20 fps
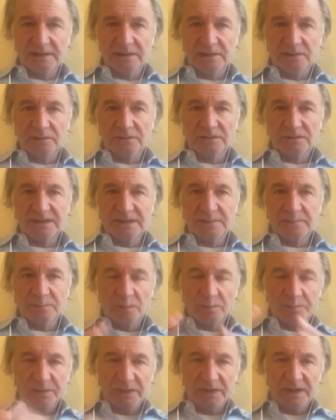it looked at
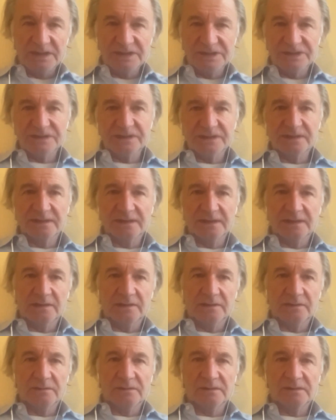population,
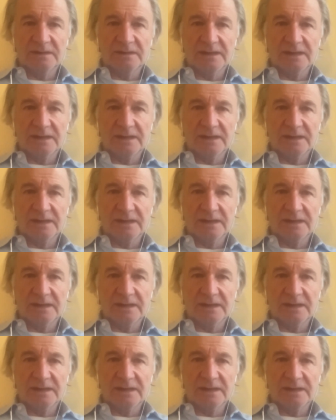it looked